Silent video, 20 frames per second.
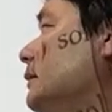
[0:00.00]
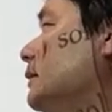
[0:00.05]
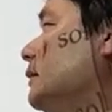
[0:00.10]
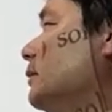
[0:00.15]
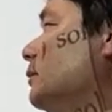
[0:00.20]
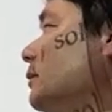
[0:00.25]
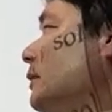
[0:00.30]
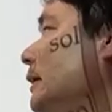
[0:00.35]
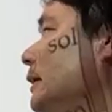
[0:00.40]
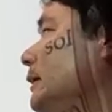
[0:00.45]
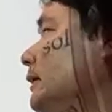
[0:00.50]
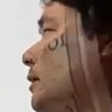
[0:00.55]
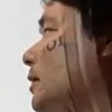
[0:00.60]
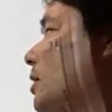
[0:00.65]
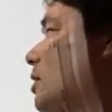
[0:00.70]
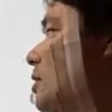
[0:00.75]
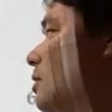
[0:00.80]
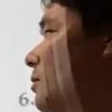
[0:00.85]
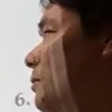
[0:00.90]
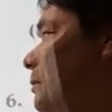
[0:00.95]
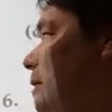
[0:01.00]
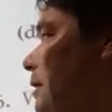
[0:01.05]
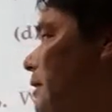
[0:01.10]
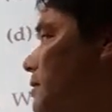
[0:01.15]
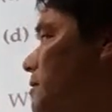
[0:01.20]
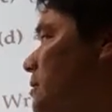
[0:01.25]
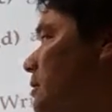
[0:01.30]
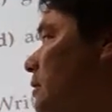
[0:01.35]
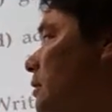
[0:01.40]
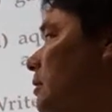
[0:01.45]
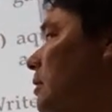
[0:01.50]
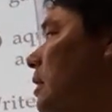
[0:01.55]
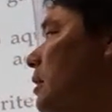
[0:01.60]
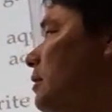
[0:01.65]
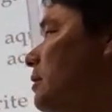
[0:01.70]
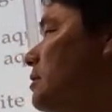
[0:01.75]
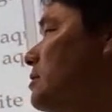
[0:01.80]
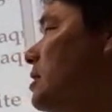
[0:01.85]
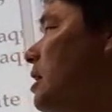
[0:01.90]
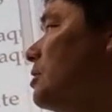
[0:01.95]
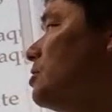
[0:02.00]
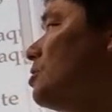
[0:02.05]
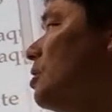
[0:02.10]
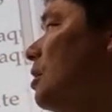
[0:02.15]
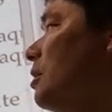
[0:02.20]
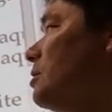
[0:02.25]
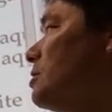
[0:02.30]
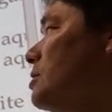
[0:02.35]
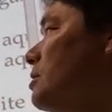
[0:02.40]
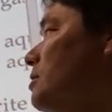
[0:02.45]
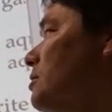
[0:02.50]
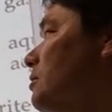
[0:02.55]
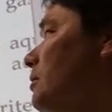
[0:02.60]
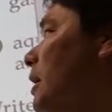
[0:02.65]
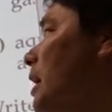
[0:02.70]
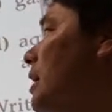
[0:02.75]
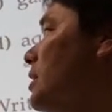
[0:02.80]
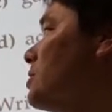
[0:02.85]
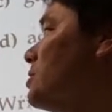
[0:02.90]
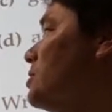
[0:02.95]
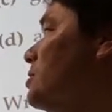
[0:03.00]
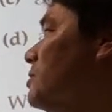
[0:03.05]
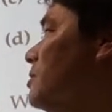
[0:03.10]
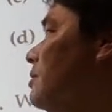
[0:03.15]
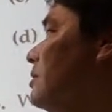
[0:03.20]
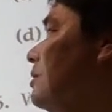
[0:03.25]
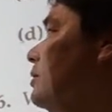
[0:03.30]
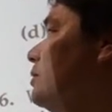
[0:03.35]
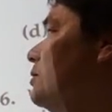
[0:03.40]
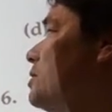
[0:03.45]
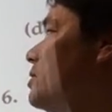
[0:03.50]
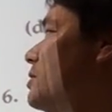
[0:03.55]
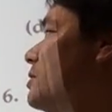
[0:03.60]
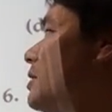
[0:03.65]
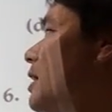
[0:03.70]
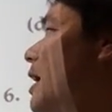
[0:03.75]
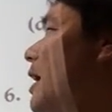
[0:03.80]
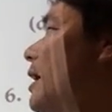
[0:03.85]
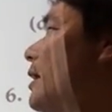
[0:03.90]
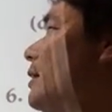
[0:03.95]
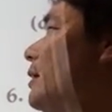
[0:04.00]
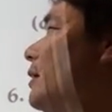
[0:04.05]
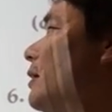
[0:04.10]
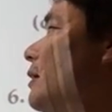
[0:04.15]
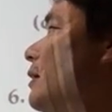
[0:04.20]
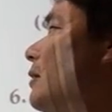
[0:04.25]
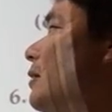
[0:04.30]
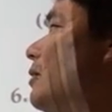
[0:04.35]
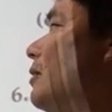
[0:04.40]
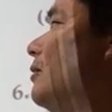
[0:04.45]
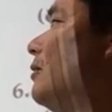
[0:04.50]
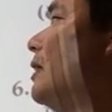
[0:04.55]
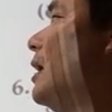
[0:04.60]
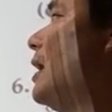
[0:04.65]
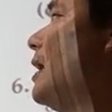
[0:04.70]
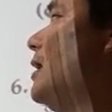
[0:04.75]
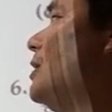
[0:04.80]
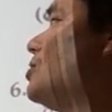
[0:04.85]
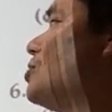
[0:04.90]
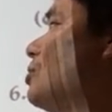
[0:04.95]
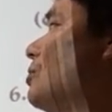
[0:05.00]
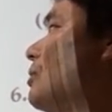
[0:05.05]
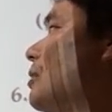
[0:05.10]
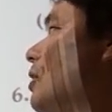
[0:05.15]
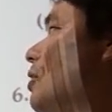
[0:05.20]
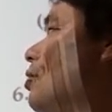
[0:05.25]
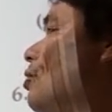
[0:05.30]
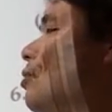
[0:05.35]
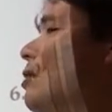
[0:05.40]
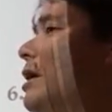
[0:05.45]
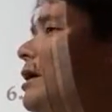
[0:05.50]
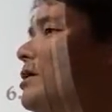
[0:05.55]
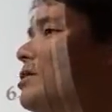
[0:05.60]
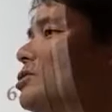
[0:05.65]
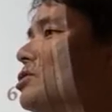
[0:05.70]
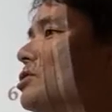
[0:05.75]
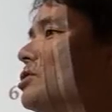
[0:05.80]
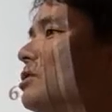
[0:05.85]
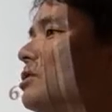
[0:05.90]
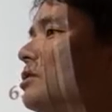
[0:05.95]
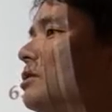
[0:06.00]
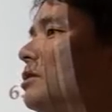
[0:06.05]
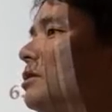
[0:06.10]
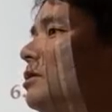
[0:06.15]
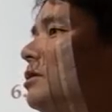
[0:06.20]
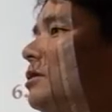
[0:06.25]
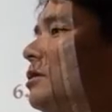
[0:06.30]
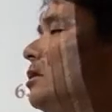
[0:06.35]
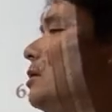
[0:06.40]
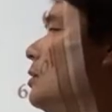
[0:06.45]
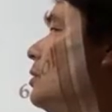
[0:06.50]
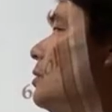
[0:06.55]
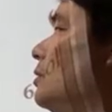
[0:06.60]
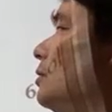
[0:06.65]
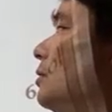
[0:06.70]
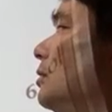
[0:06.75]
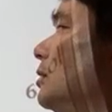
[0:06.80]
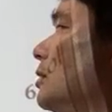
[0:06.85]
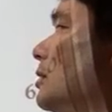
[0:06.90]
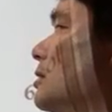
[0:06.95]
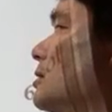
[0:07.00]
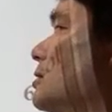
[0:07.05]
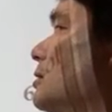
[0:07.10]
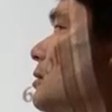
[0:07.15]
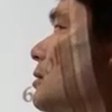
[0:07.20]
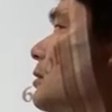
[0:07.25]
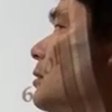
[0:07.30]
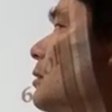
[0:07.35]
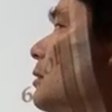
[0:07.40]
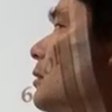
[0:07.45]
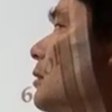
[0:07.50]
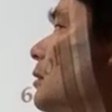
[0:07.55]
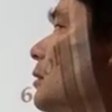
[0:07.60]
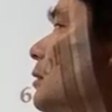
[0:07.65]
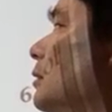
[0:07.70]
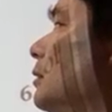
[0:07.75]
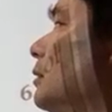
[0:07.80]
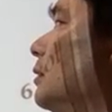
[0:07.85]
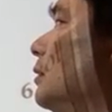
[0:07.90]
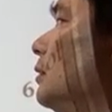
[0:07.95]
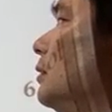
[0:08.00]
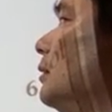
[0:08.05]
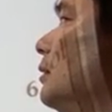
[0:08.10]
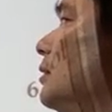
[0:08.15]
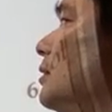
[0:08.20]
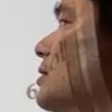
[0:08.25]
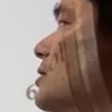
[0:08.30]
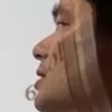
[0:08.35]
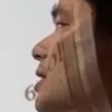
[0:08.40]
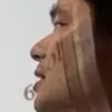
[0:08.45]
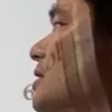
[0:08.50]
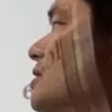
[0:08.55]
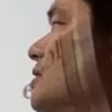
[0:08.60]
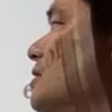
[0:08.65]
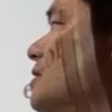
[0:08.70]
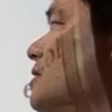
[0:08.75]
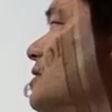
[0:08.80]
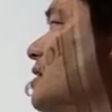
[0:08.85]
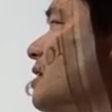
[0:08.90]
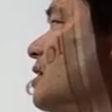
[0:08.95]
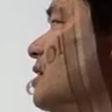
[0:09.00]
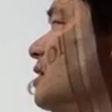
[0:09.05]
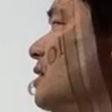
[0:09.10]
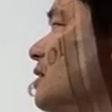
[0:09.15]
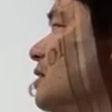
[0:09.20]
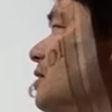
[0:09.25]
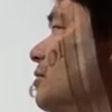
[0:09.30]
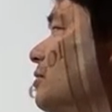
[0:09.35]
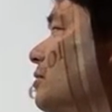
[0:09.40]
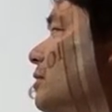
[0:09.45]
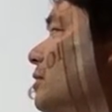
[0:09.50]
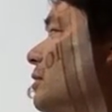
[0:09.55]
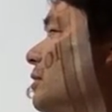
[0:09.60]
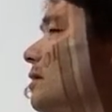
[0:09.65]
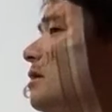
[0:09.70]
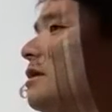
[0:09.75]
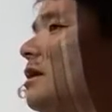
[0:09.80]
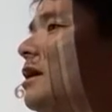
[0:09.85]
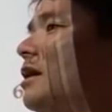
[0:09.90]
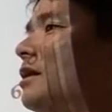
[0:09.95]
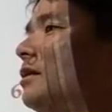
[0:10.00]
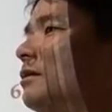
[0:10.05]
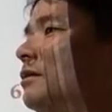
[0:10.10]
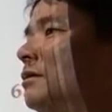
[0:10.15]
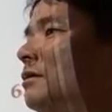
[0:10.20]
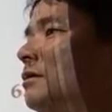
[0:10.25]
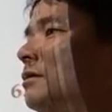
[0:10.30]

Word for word: in a way, no, because a lot of these hydrolysis reactions, you're just adding, you know, an H or an OH to this. In this case, it's a little different than that.